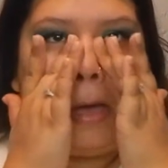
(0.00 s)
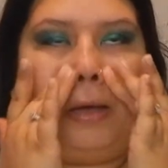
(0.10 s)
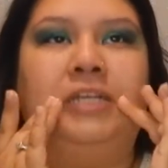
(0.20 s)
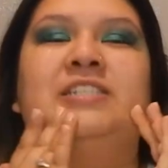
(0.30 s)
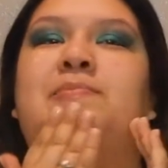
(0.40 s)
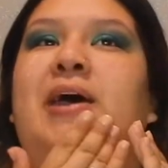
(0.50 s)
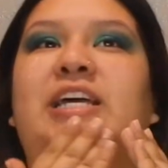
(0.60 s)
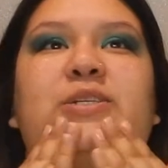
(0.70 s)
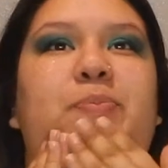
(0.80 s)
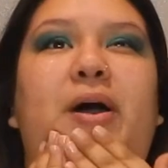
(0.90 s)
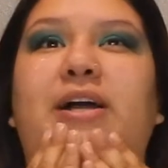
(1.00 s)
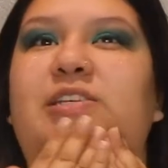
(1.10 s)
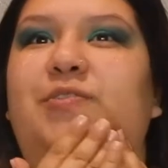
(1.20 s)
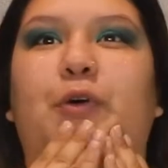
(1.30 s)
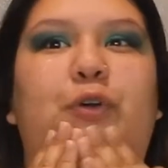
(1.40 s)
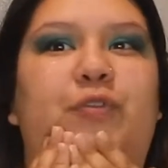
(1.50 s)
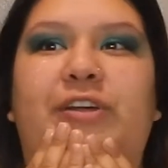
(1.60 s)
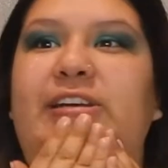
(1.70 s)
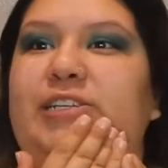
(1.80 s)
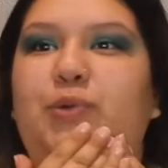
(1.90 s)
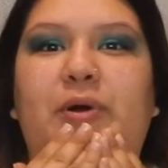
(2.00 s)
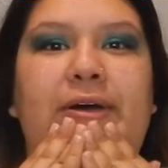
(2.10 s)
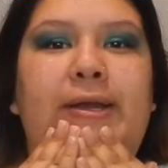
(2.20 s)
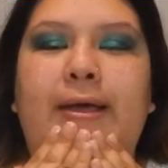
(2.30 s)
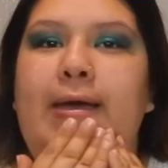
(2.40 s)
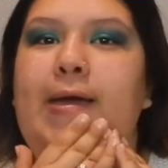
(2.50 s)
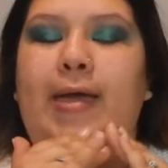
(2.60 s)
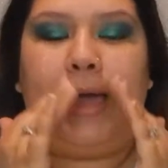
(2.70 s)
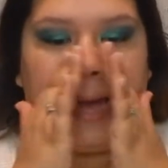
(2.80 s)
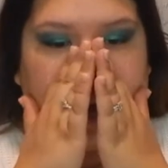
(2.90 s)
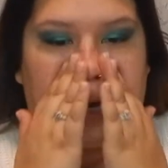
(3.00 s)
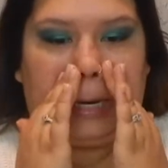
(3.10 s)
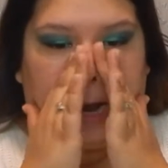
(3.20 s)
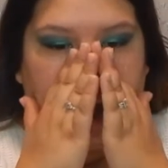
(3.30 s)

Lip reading: Smashbox Photo Finish one and